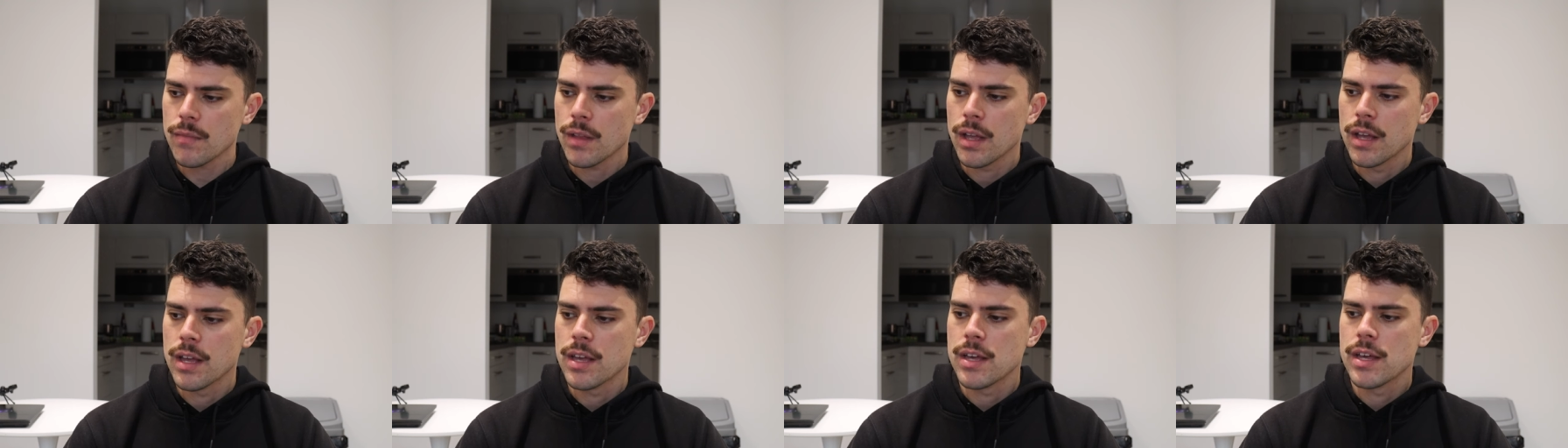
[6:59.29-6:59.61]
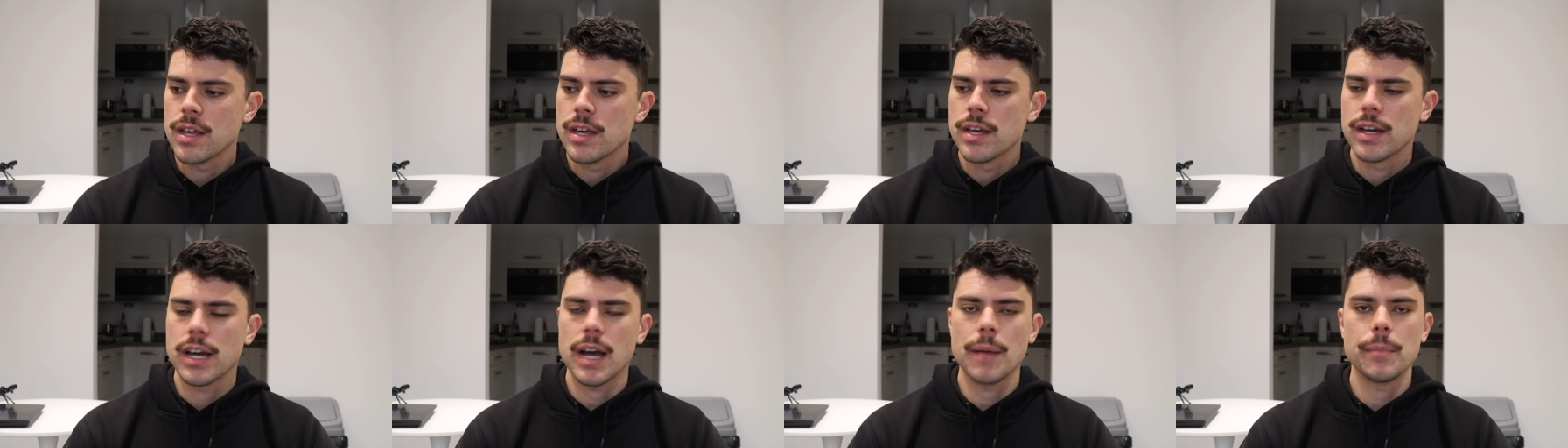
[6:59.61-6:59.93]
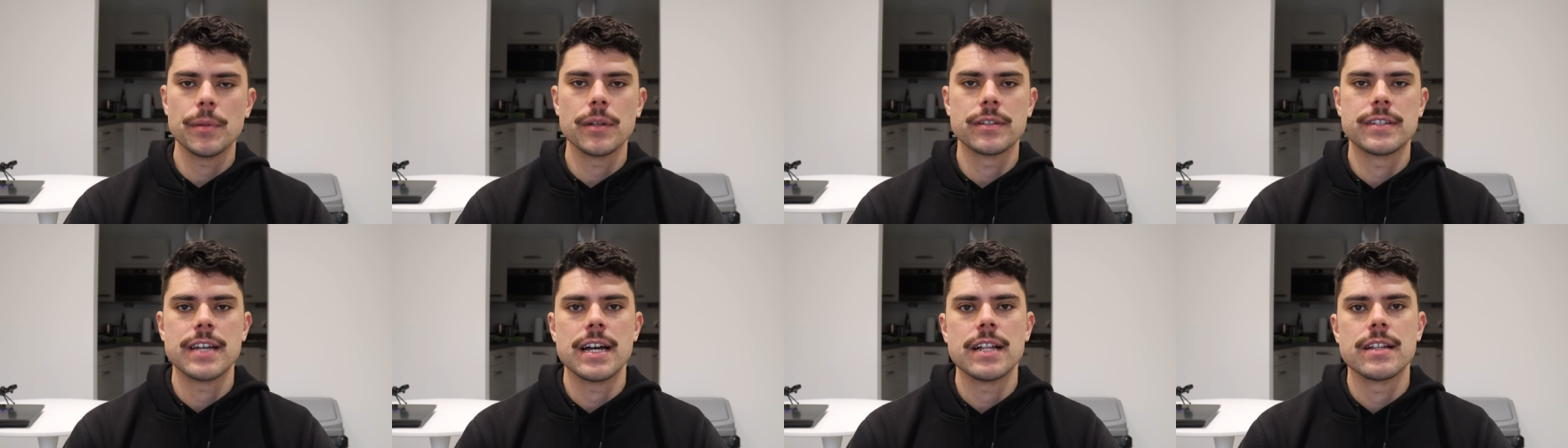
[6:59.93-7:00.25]
A
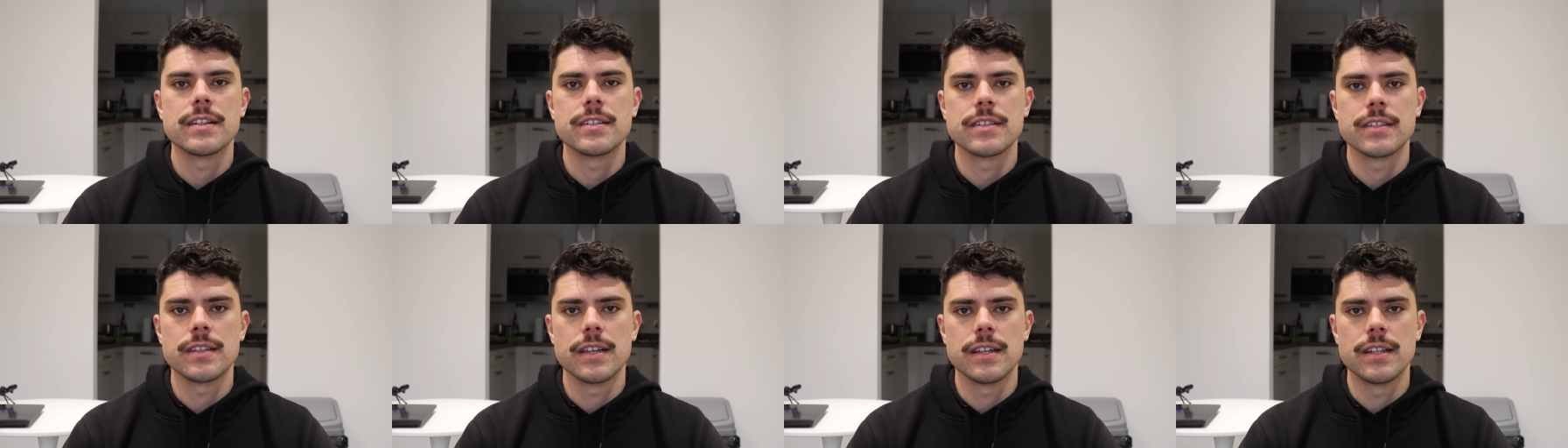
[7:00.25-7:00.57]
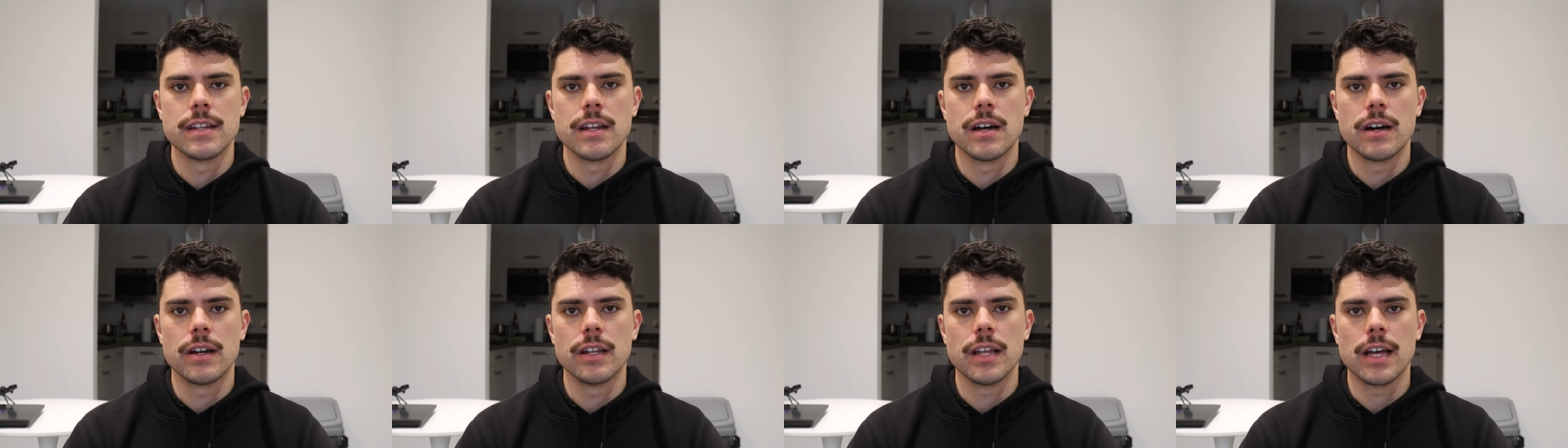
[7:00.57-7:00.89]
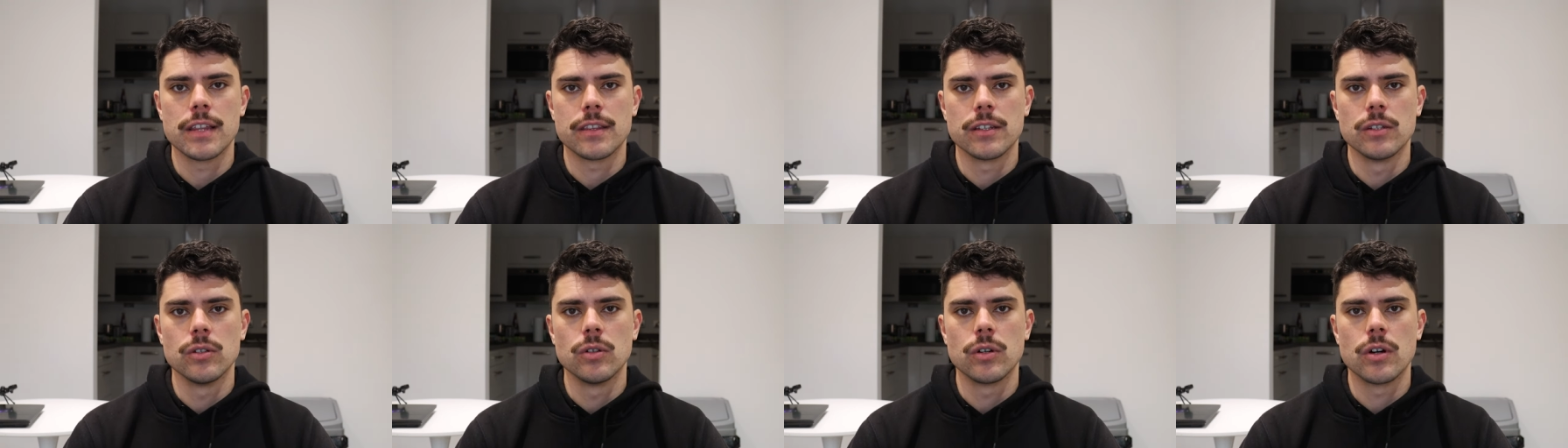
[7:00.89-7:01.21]
couple of talents that I
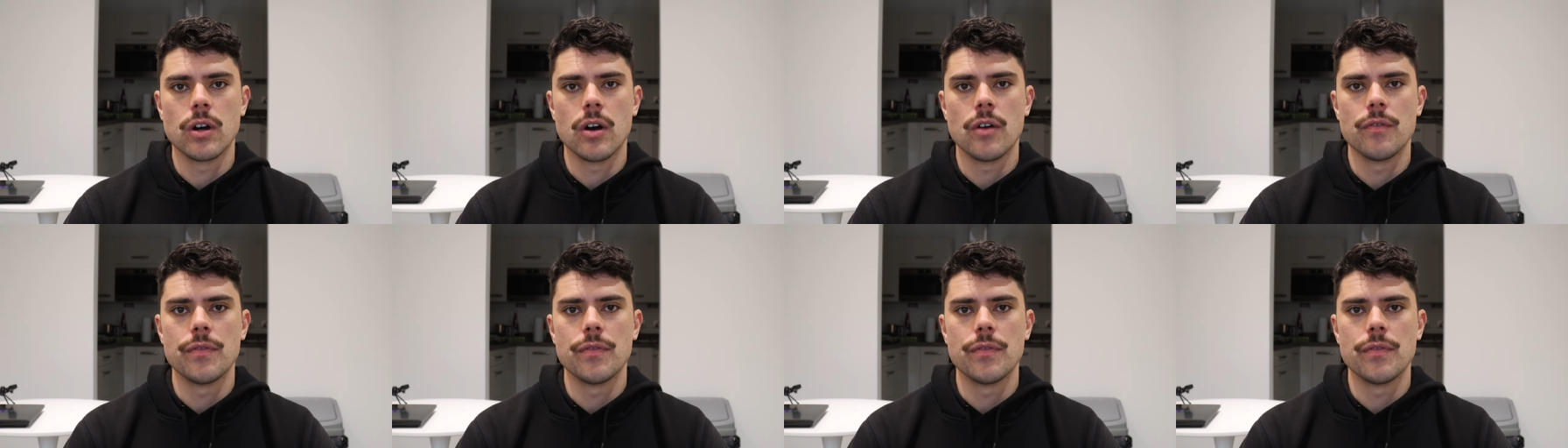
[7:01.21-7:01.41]
like the look